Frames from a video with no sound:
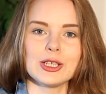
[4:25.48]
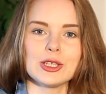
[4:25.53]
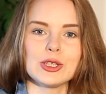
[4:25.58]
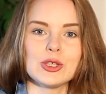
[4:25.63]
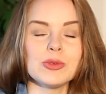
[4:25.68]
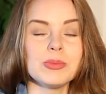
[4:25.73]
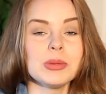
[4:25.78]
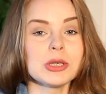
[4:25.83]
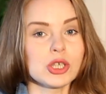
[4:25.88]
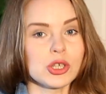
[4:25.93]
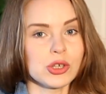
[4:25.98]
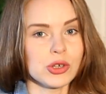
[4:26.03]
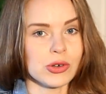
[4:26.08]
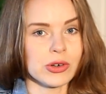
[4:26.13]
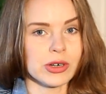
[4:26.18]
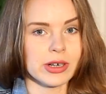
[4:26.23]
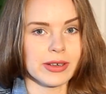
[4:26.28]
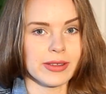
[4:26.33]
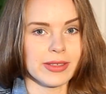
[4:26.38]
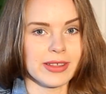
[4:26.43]
To be
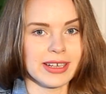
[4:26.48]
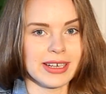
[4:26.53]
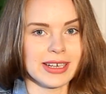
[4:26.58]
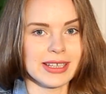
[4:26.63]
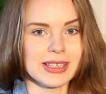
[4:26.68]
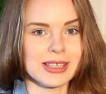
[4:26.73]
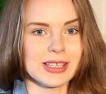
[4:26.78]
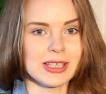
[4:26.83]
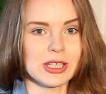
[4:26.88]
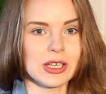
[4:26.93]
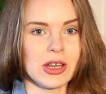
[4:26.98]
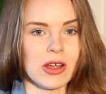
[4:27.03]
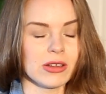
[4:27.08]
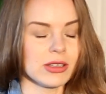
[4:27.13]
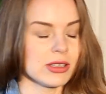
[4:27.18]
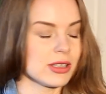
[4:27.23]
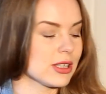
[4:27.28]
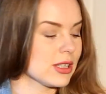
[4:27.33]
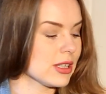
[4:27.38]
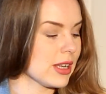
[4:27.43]
sure that it's
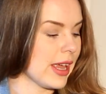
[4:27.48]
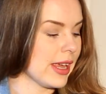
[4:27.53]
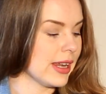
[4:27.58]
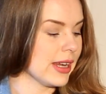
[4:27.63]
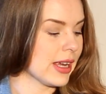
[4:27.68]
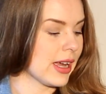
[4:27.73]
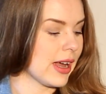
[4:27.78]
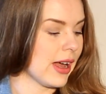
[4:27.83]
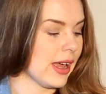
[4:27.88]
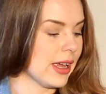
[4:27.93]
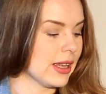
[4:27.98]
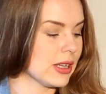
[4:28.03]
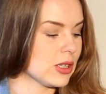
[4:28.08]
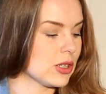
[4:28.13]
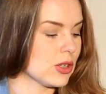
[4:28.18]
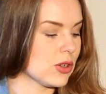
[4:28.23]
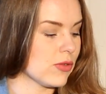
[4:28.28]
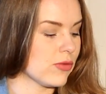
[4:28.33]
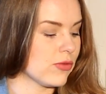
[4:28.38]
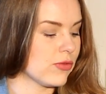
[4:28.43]
not any
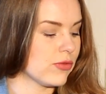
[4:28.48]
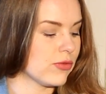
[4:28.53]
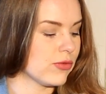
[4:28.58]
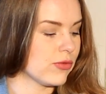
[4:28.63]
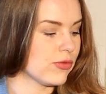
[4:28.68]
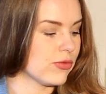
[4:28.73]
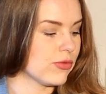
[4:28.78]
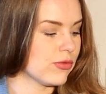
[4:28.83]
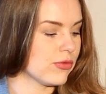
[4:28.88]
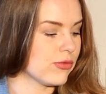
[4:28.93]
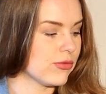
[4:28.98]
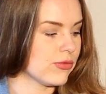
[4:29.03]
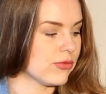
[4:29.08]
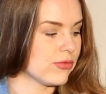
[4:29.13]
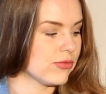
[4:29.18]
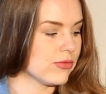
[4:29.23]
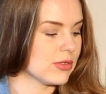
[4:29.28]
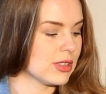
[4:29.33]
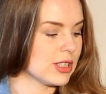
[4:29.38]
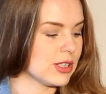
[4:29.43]
kind of
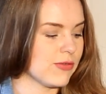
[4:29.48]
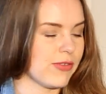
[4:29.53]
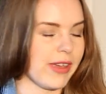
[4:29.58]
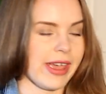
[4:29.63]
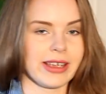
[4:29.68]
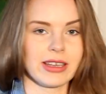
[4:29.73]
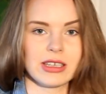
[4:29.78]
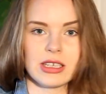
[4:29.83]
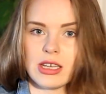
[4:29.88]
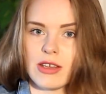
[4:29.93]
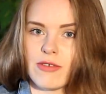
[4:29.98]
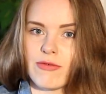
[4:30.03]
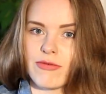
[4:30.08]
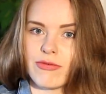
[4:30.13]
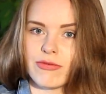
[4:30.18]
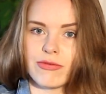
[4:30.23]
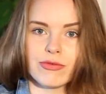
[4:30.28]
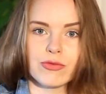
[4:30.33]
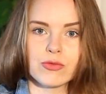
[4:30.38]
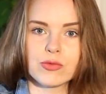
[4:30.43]
defective
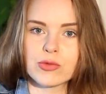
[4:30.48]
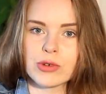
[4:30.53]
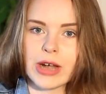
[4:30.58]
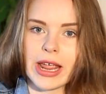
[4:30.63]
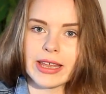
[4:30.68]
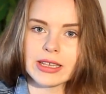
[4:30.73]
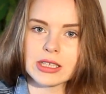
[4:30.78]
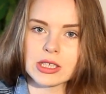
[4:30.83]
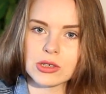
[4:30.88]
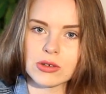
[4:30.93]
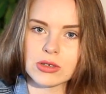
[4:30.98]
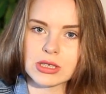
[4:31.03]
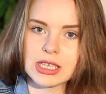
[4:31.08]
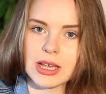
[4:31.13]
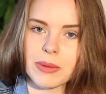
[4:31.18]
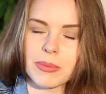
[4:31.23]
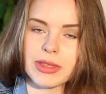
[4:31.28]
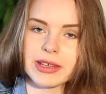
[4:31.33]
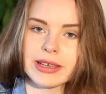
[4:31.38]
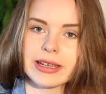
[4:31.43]
fret or
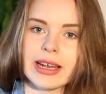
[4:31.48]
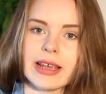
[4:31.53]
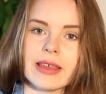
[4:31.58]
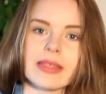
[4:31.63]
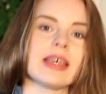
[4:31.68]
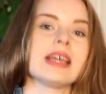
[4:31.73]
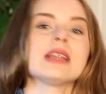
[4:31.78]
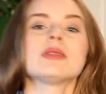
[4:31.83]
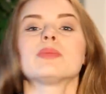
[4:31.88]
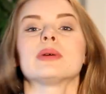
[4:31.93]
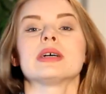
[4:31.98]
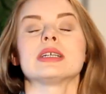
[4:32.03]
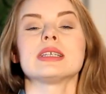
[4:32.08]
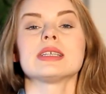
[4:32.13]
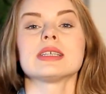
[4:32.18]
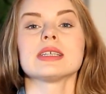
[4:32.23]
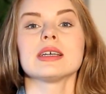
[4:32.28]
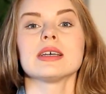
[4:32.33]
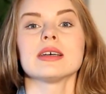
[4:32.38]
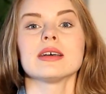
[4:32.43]
something like that,
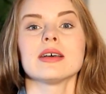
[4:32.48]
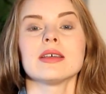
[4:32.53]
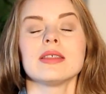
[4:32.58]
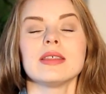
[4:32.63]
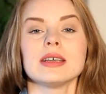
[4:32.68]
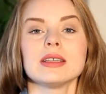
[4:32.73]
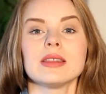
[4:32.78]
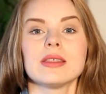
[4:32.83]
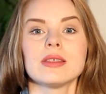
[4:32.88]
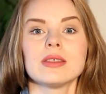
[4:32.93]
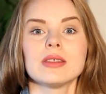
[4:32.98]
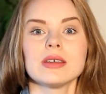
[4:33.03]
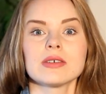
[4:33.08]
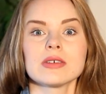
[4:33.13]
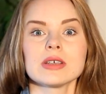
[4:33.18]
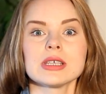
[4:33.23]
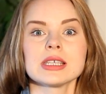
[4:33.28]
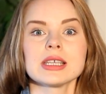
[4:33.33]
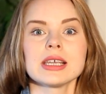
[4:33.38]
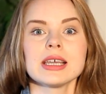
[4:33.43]
but that there
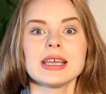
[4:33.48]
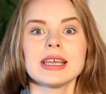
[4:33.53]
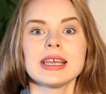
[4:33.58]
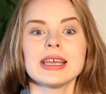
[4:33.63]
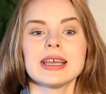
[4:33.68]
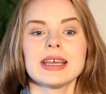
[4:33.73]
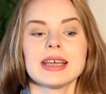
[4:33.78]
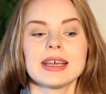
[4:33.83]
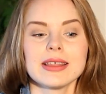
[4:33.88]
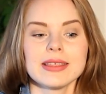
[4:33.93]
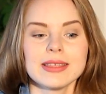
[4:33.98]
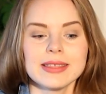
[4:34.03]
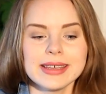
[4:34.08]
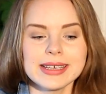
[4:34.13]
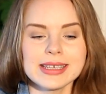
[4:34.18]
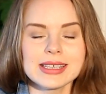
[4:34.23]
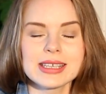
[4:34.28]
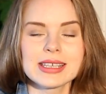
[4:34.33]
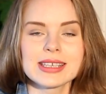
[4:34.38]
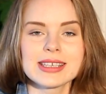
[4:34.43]
is
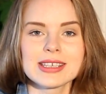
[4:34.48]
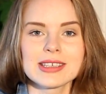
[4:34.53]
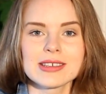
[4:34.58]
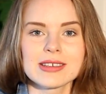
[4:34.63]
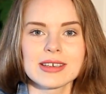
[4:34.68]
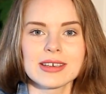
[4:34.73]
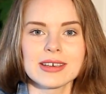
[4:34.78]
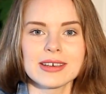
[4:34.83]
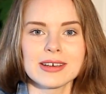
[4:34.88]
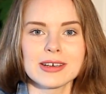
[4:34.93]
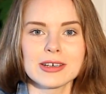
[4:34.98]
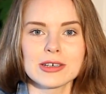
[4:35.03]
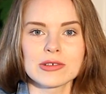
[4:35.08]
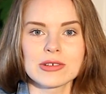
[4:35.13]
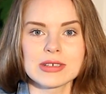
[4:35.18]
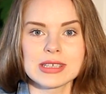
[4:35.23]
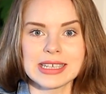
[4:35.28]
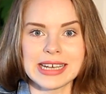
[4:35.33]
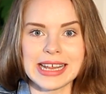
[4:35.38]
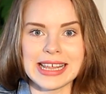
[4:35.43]
this
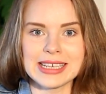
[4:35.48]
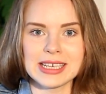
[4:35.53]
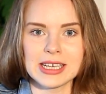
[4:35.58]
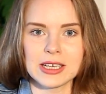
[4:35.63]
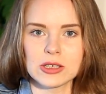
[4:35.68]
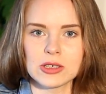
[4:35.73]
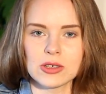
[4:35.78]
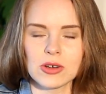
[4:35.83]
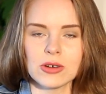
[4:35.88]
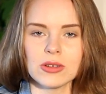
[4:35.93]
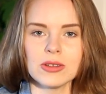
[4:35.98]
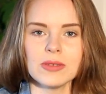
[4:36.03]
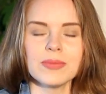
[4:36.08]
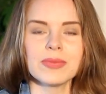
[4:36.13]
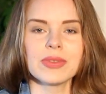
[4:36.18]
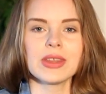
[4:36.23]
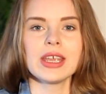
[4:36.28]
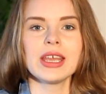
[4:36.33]
resonating tone,